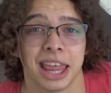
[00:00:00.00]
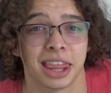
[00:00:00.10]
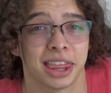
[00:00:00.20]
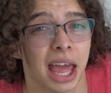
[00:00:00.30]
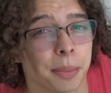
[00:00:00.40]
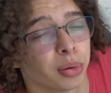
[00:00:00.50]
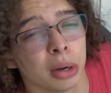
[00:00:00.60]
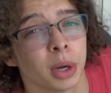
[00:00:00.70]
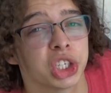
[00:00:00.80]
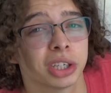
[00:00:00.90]
And that
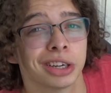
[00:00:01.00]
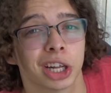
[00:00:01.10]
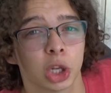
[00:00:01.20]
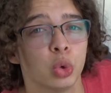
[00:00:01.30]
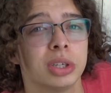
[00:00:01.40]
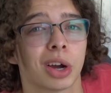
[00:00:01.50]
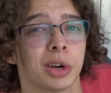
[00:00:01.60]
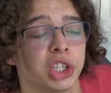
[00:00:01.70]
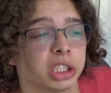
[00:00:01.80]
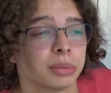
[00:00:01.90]
pretty much concludes our
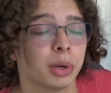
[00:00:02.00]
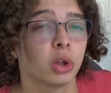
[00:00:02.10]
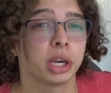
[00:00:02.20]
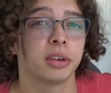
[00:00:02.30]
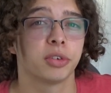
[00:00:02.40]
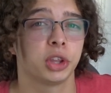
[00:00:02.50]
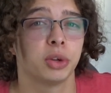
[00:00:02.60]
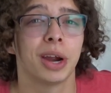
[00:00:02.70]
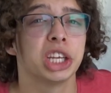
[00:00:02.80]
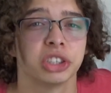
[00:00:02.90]
adjustability for the
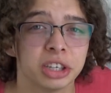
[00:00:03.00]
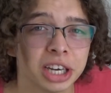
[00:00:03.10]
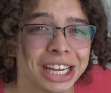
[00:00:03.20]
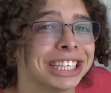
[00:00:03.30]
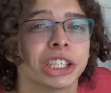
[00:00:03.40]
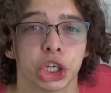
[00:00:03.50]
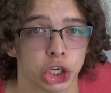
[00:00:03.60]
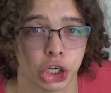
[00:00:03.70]
Razer Iskur.